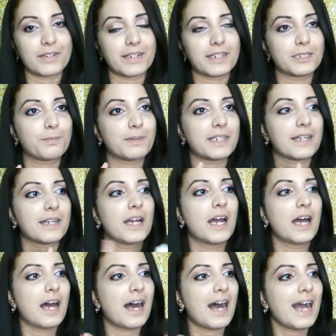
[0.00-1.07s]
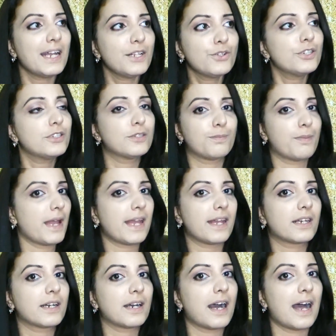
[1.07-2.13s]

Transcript: does. But I don't bake.